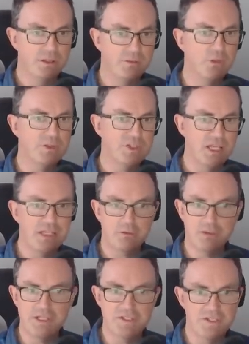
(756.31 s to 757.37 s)
you've got to
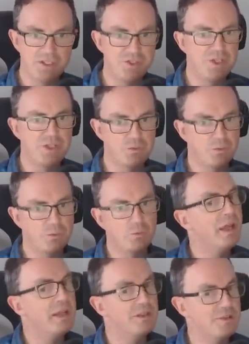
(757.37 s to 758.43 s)
increase the digits all the
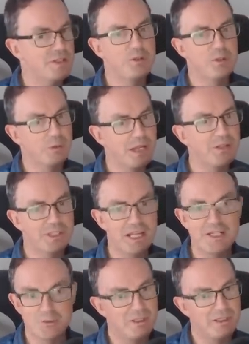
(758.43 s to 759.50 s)
way, and so you're going to
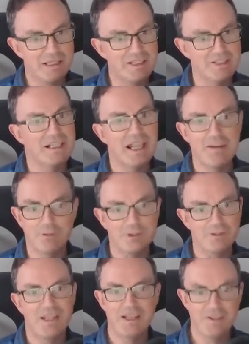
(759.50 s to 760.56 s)
get to at least 11,
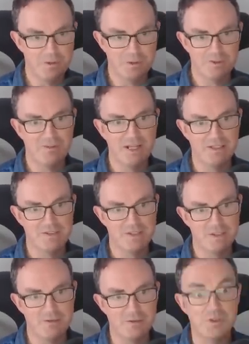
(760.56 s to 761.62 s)
and that is not a valid
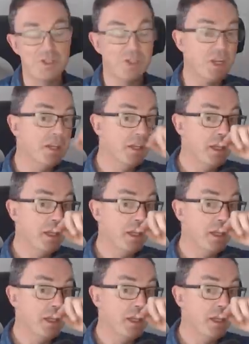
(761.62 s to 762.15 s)
Sudoku digit.